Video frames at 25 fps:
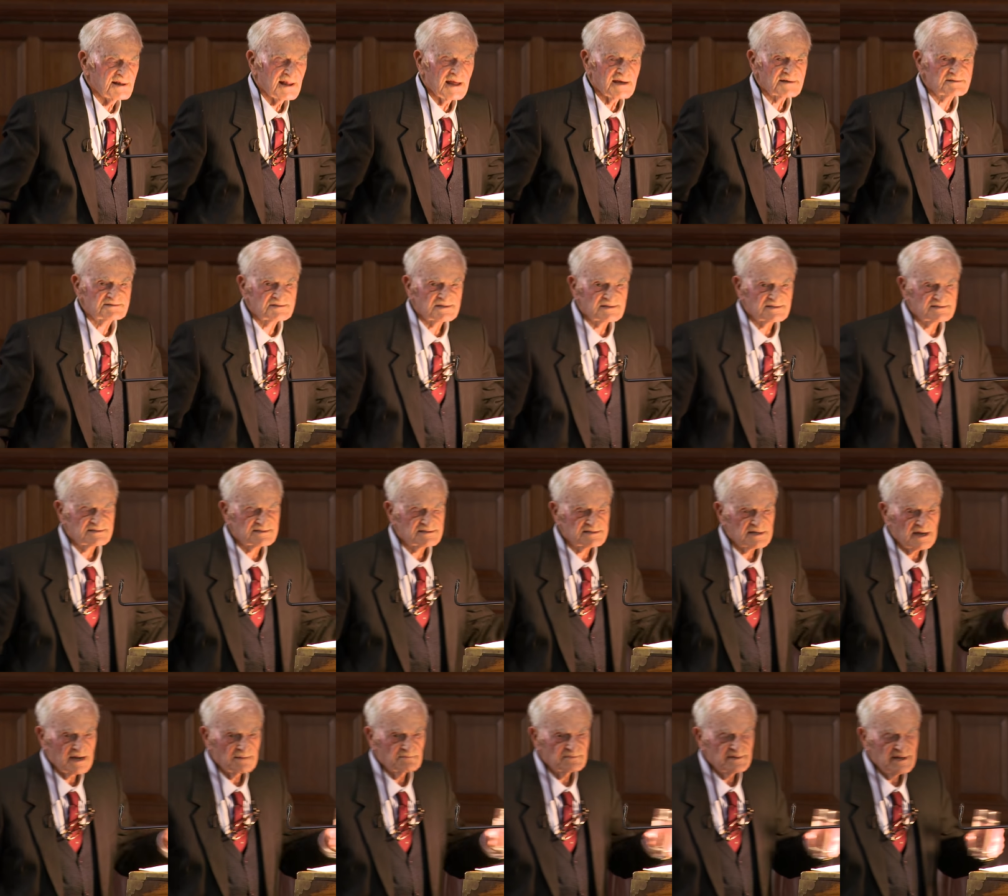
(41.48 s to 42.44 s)

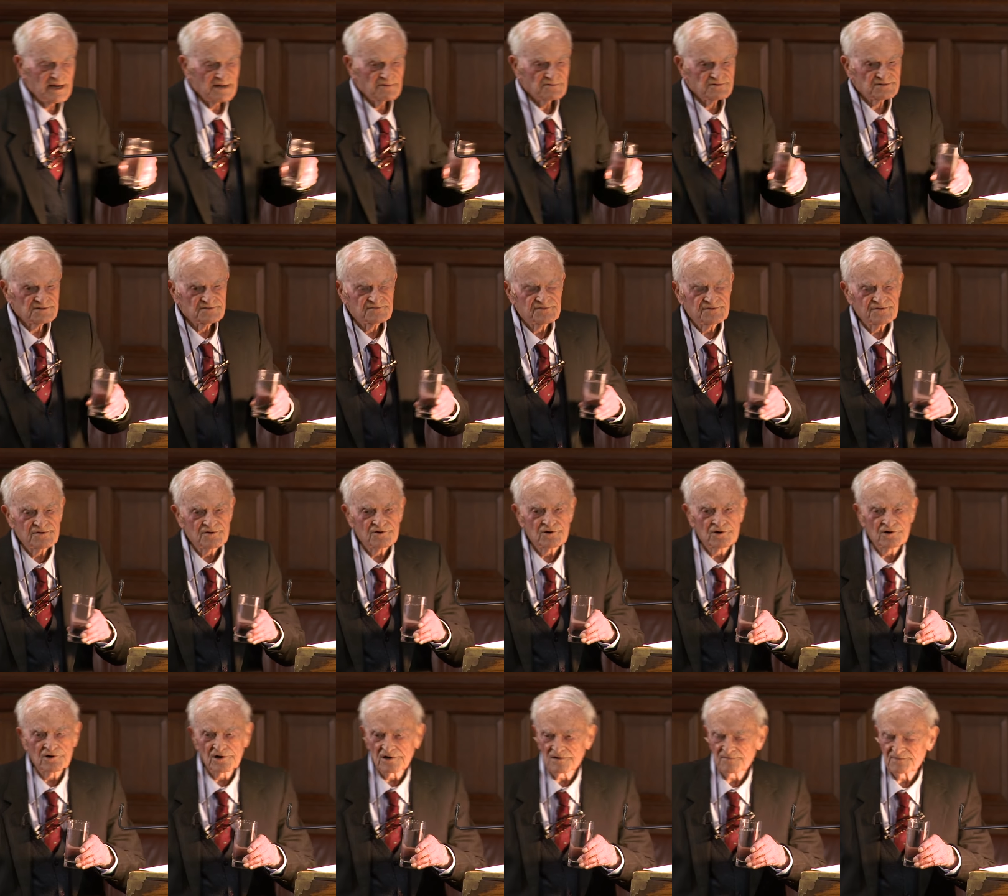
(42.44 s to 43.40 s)
glasses. I'm down to
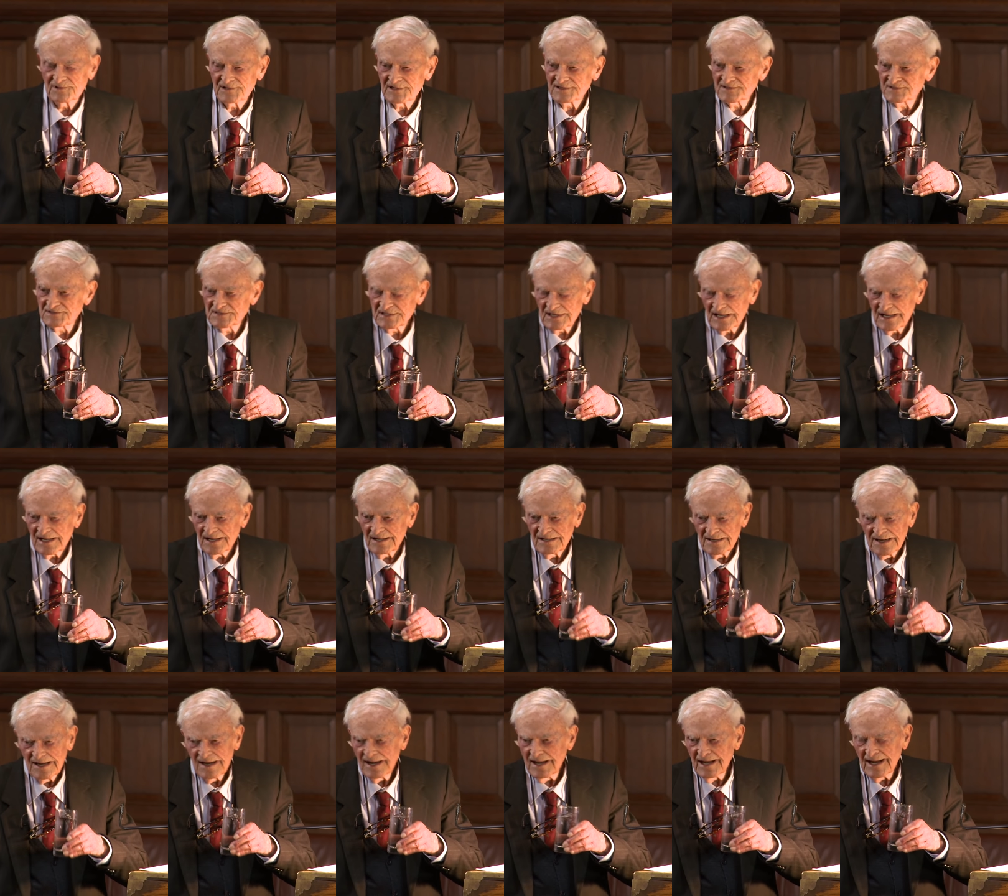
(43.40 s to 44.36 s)
four, but uh,
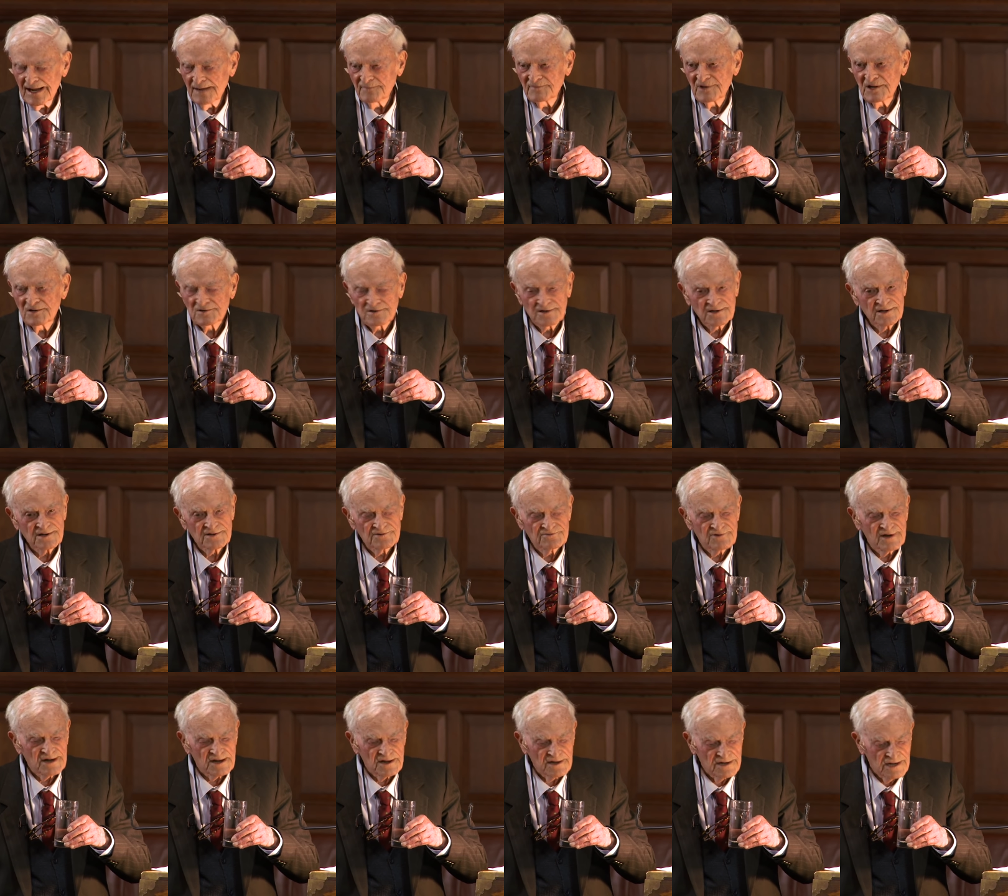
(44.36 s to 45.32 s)
I'm not going to
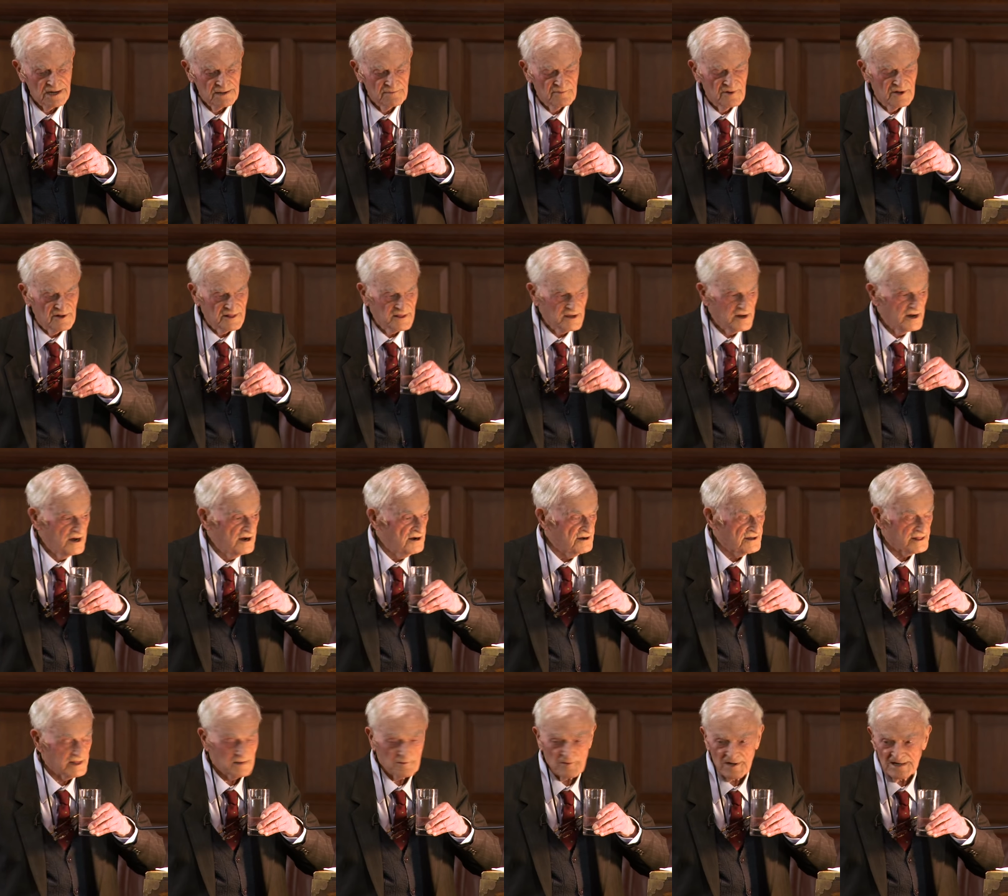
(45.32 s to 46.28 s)
drink any more,
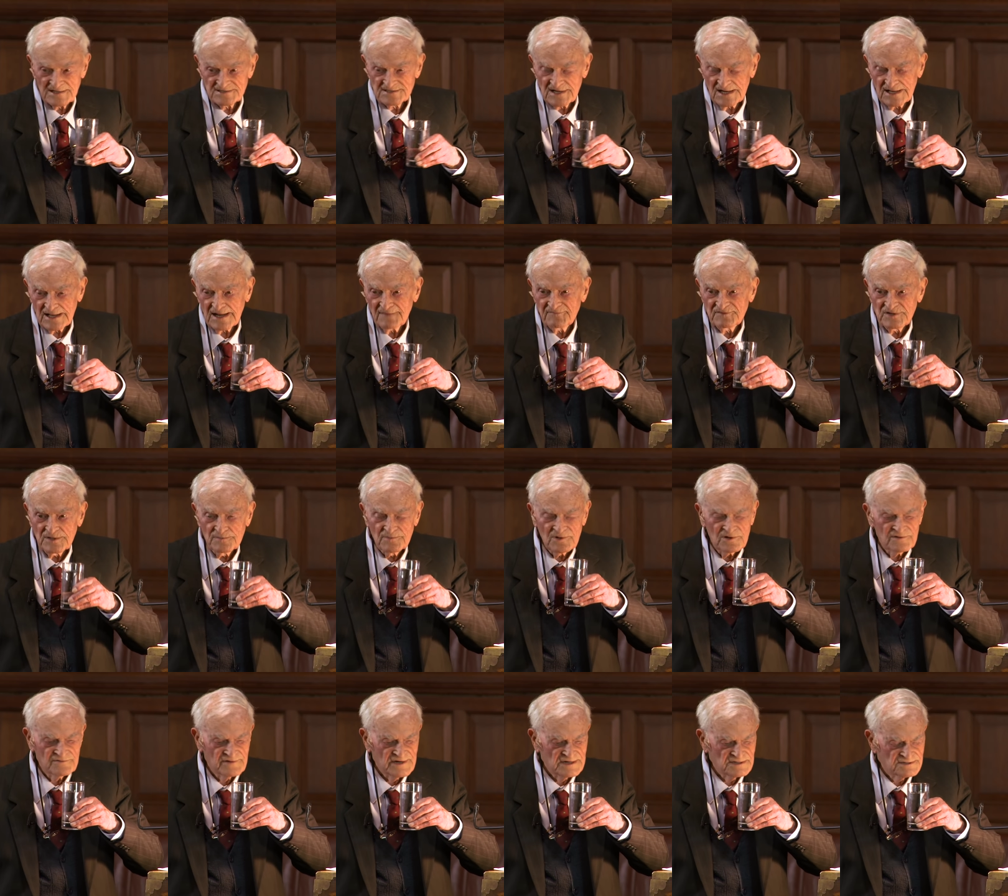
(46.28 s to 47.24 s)
otherwise, I'll have to
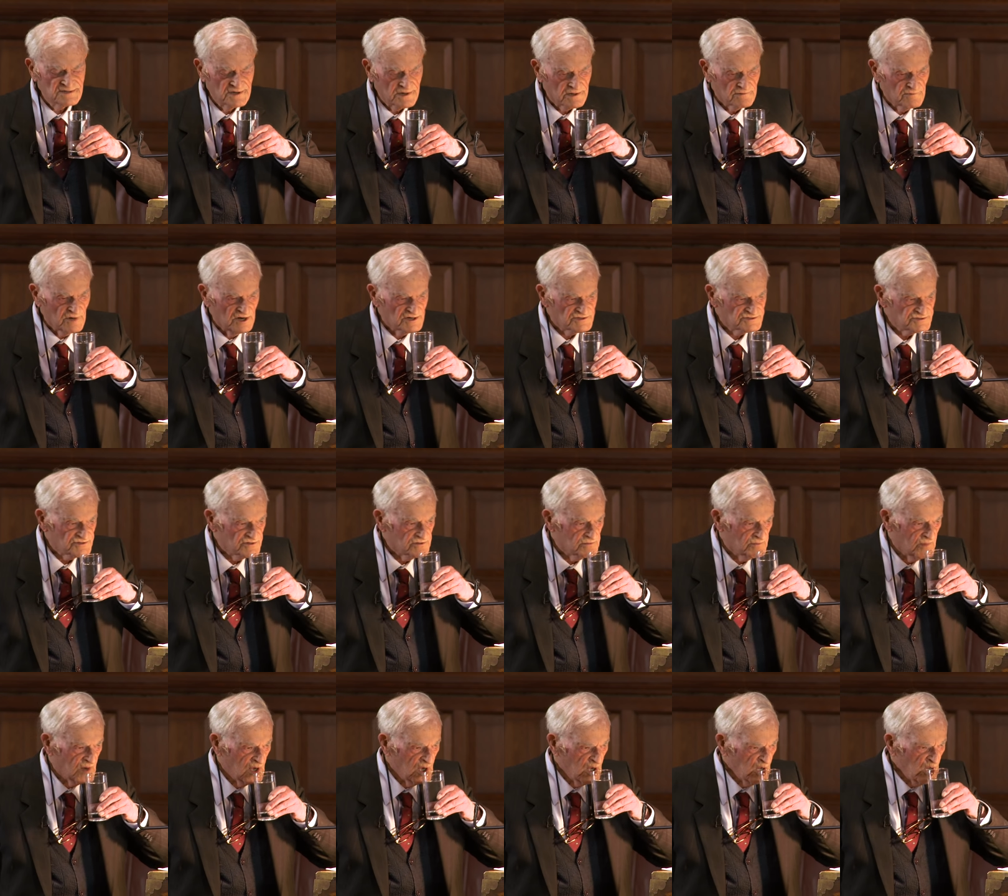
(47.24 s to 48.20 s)
move into the
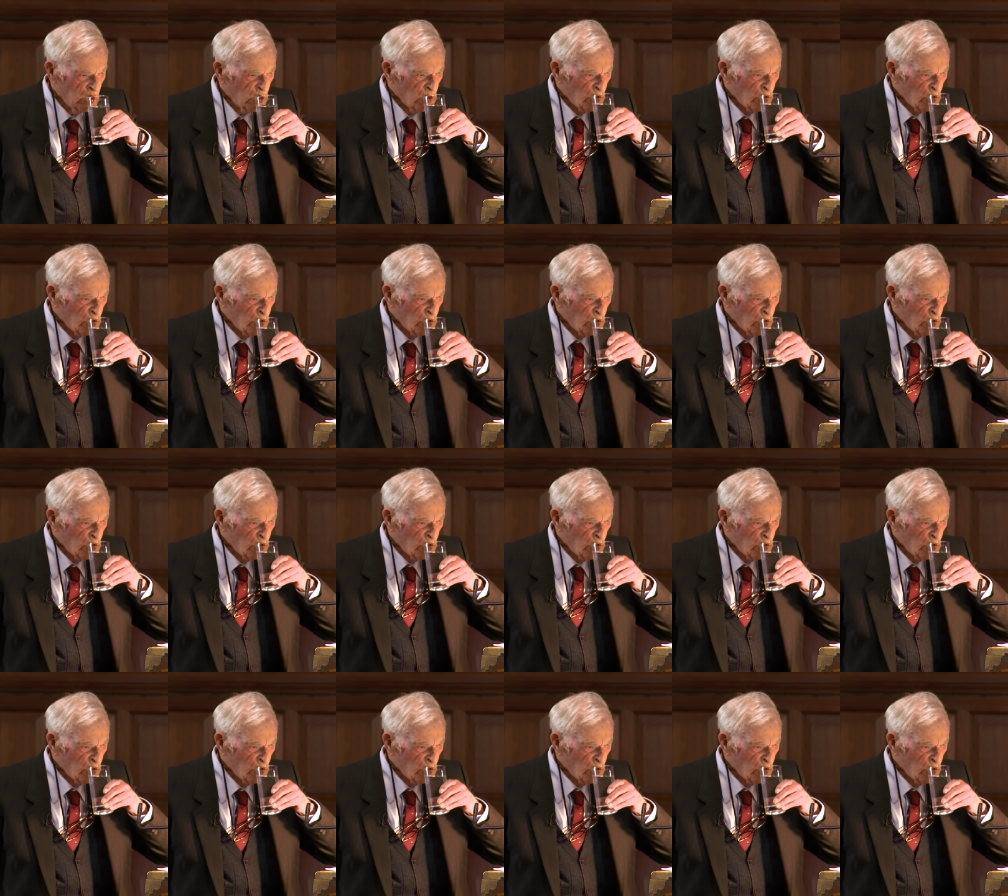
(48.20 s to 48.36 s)
washroom.